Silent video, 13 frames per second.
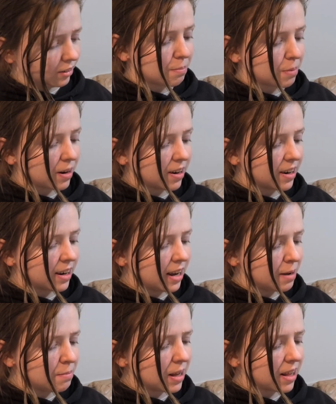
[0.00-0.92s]
But I
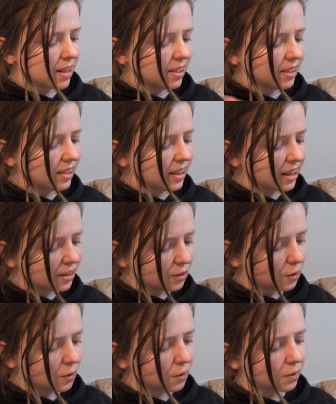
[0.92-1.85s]
am a
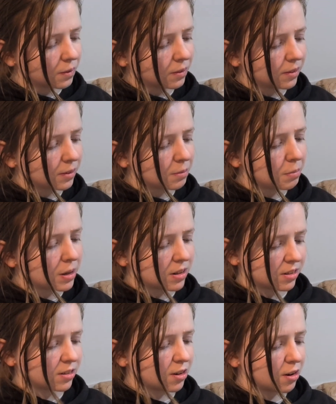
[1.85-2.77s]
little
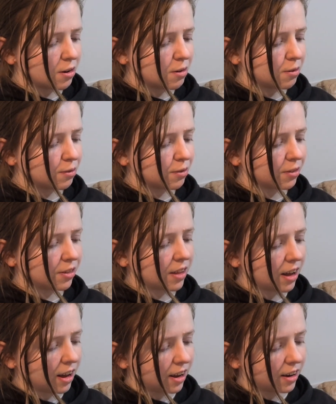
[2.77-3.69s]
pissed off
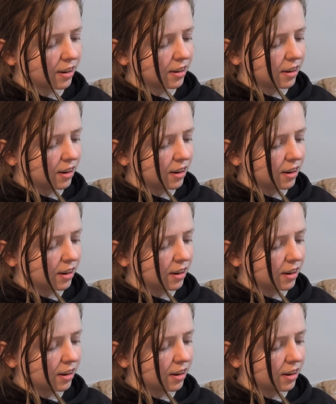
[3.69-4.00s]
that